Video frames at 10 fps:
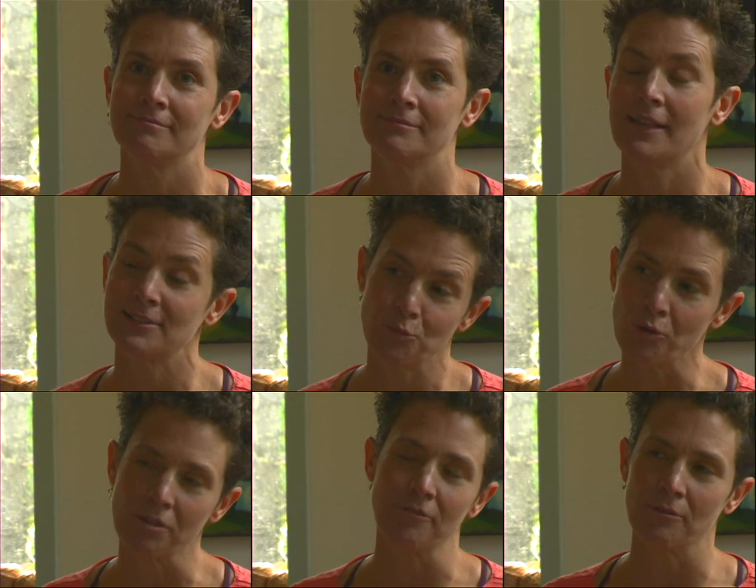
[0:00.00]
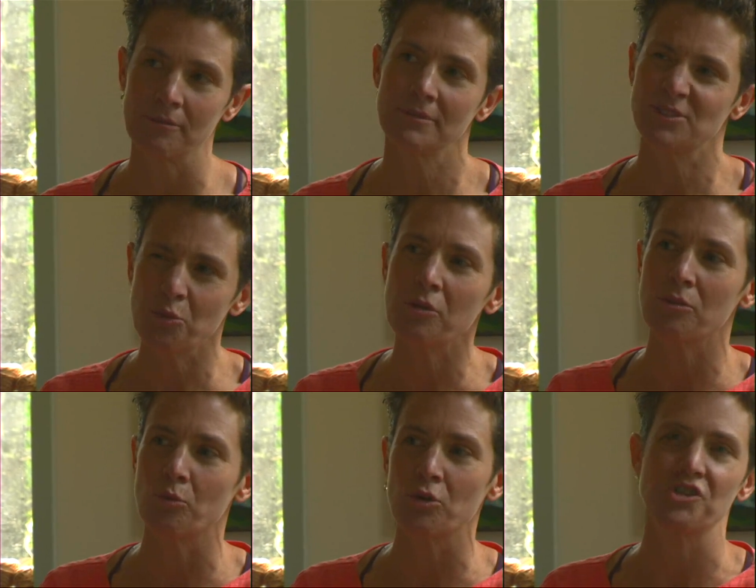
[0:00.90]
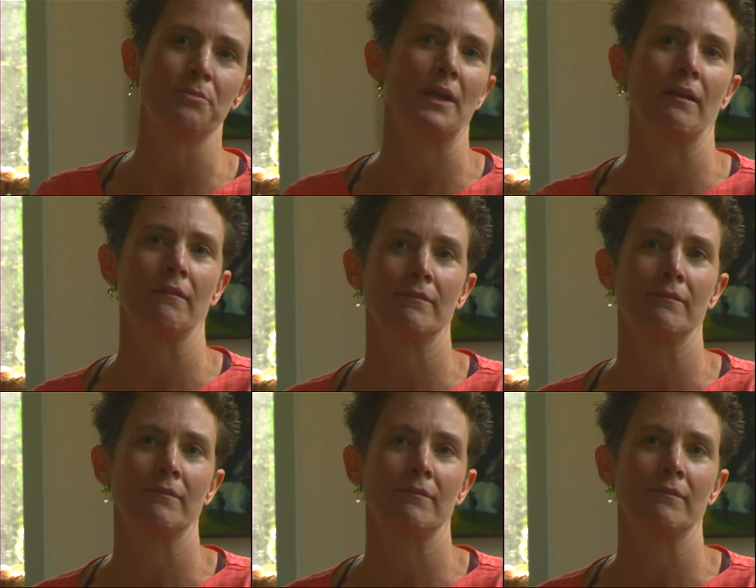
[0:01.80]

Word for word: That's worth it. It's worth worshiping.